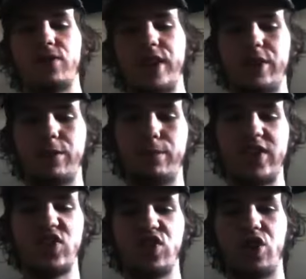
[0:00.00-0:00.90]
favorite
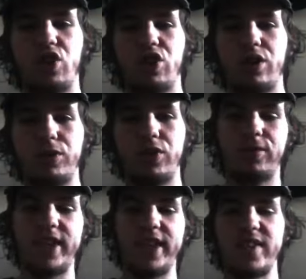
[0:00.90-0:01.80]
monster horror
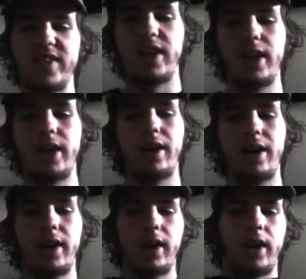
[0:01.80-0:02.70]
movies.
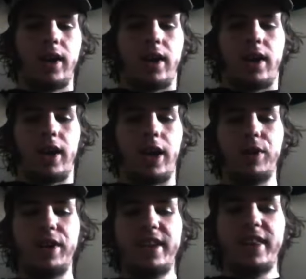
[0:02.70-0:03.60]
I
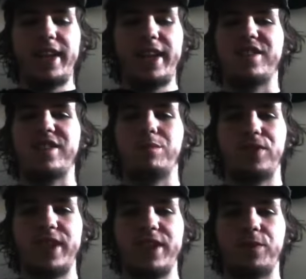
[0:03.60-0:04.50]
really like this
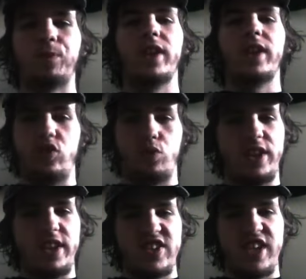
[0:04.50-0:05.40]
movie. It's
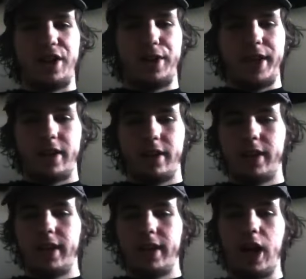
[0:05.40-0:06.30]
really scary. I